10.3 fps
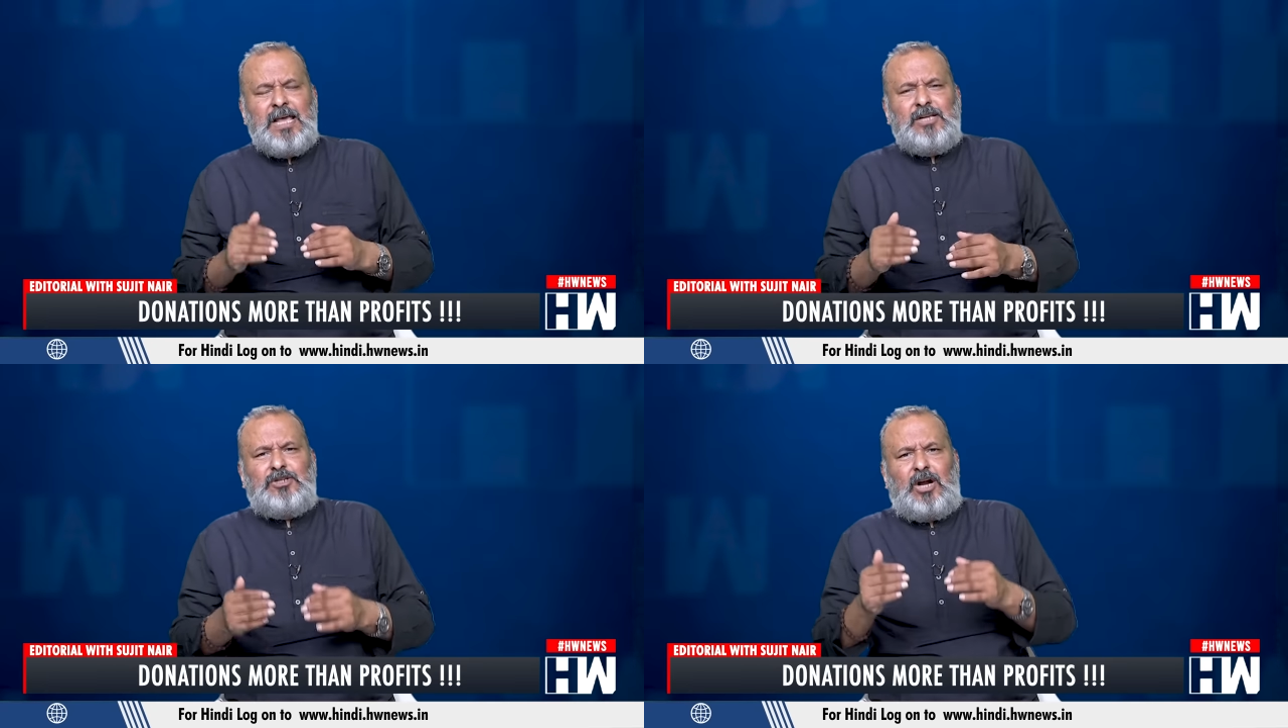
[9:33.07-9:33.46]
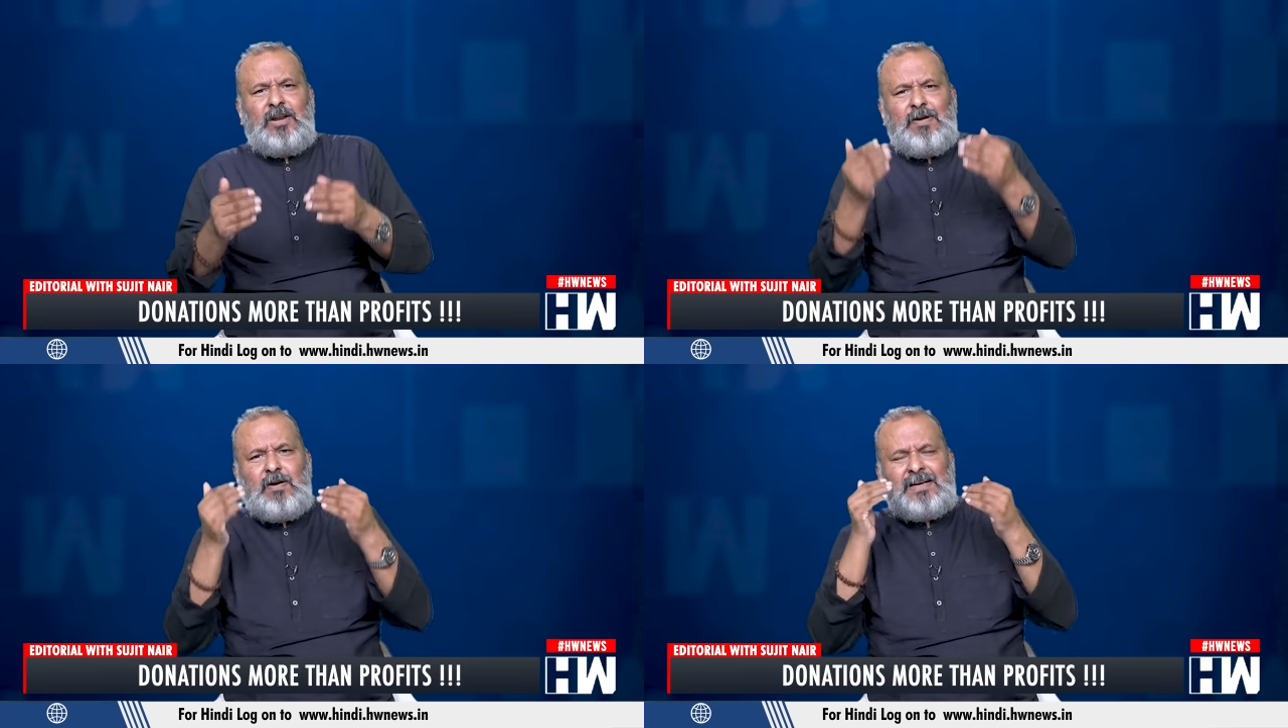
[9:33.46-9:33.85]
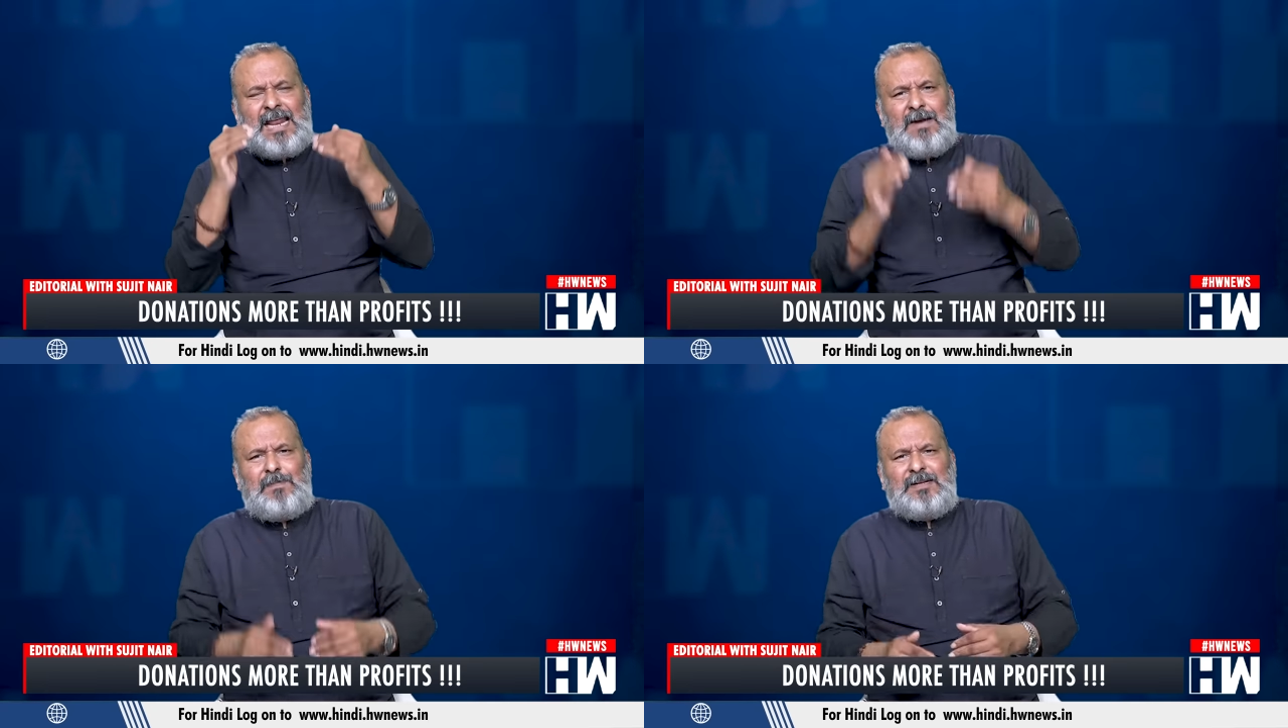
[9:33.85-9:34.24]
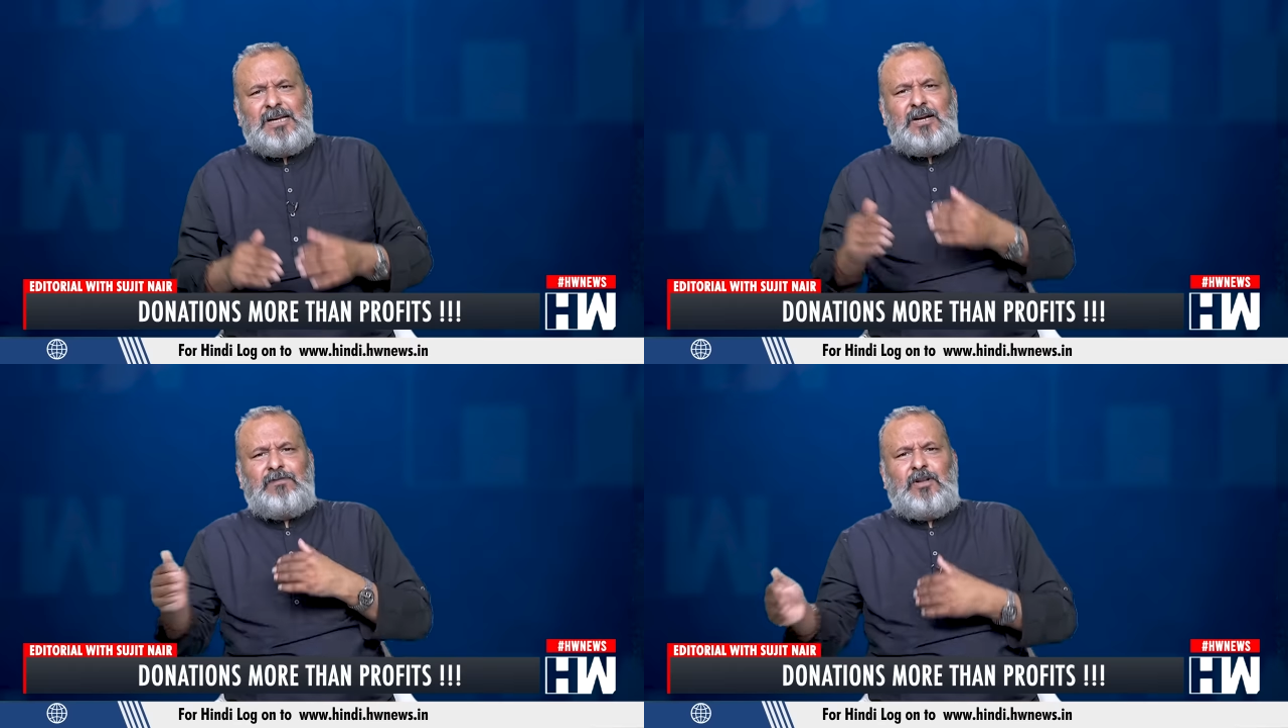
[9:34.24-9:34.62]
is not even
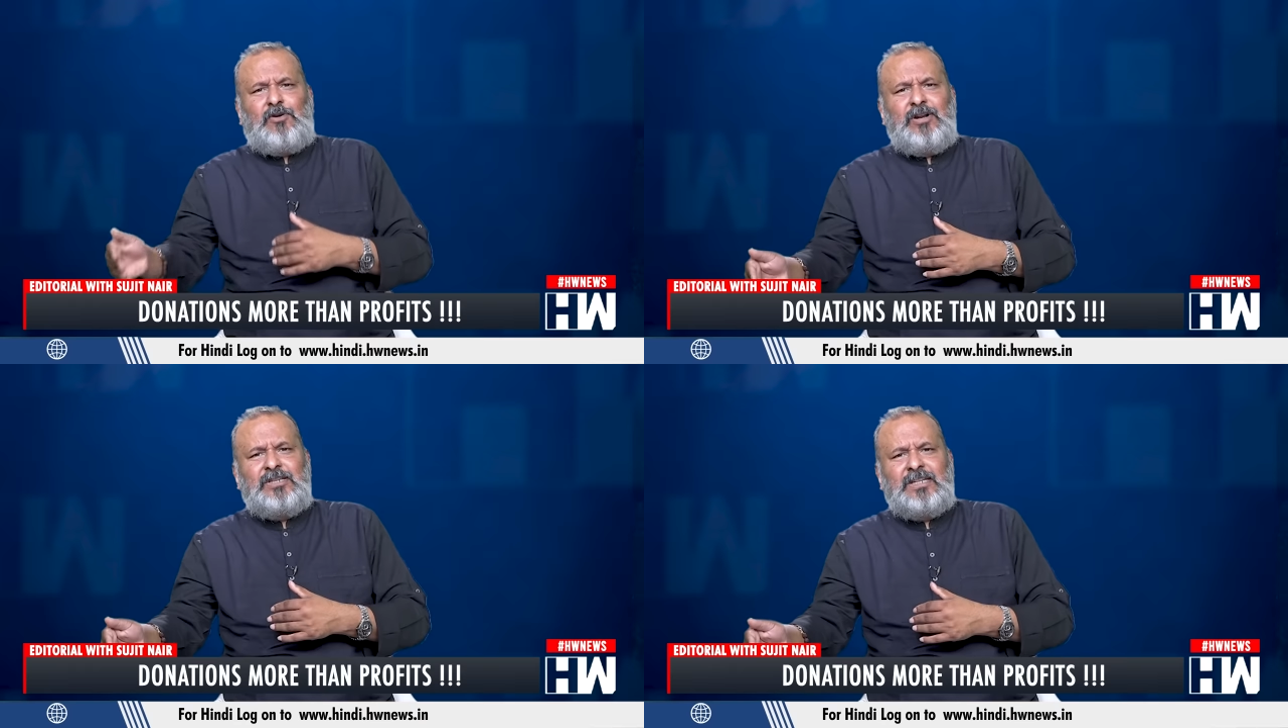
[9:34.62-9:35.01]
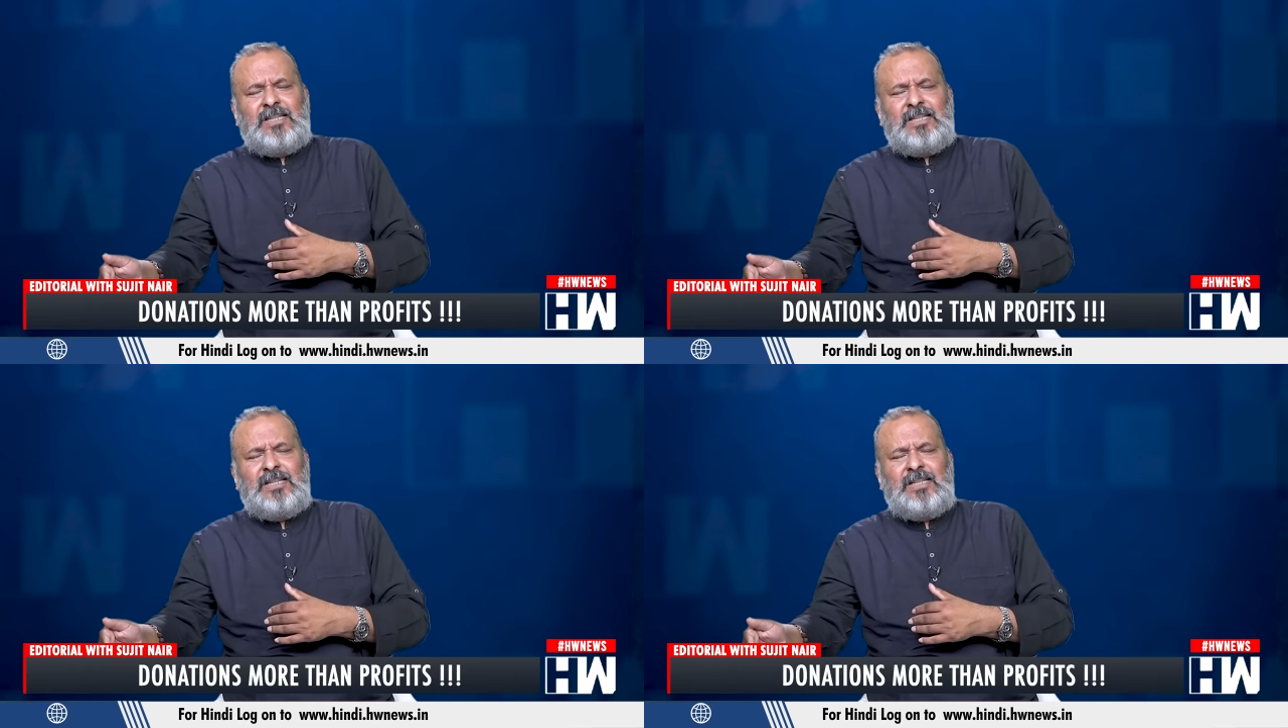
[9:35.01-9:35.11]
10% of the donation